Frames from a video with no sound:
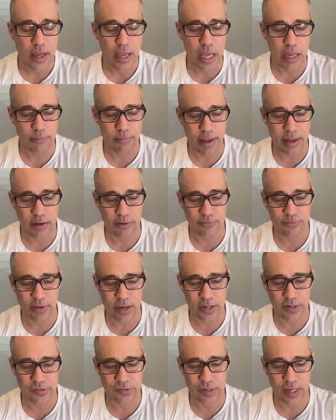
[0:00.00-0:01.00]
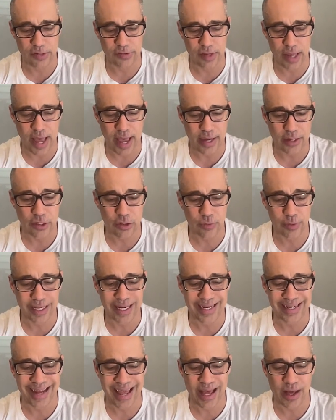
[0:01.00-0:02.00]
and manifests as accurate
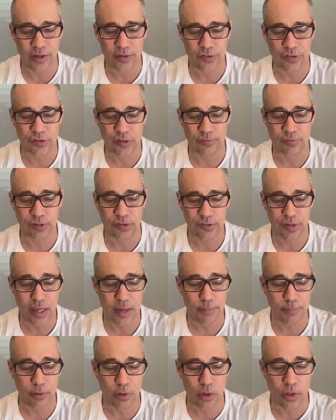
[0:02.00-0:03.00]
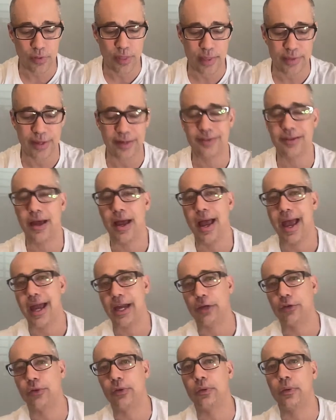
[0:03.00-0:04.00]
analysis of the sample that does not
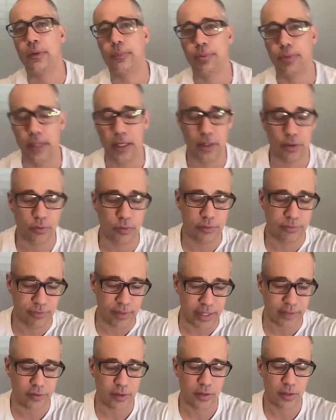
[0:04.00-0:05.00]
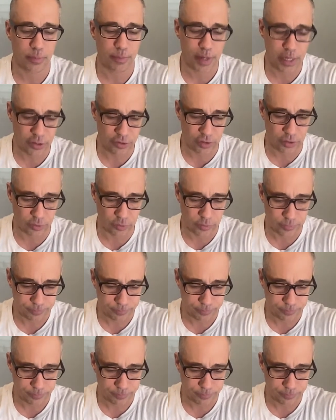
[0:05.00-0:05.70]
accurately reflect the patient.